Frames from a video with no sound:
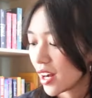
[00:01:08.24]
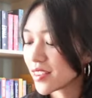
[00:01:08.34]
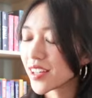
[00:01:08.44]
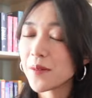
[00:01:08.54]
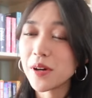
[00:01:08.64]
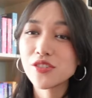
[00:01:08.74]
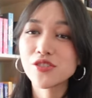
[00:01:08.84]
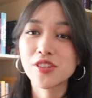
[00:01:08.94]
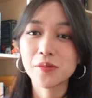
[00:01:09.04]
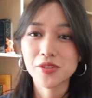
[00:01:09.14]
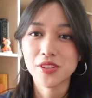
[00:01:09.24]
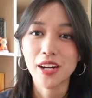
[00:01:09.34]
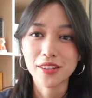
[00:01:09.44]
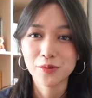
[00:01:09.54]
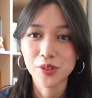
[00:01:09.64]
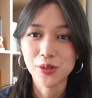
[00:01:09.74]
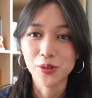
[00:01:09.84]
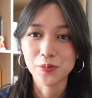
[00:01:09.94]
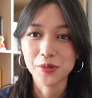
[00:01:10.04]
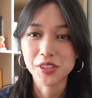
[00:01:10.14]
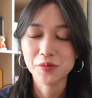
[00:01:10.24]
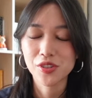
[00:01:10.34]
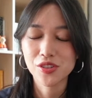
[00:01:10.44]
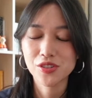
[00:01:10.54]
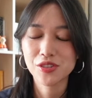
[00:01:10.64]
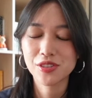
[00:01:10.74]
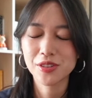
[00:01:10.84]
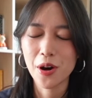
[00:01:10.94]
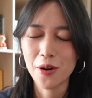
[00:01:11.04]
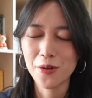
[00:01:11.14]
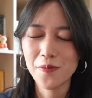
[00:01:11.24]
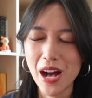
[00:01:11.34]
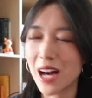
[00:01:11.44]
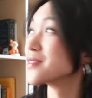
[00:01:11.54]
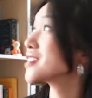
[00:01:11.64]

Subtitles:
I think I might just double stack them with the old books, which is so bad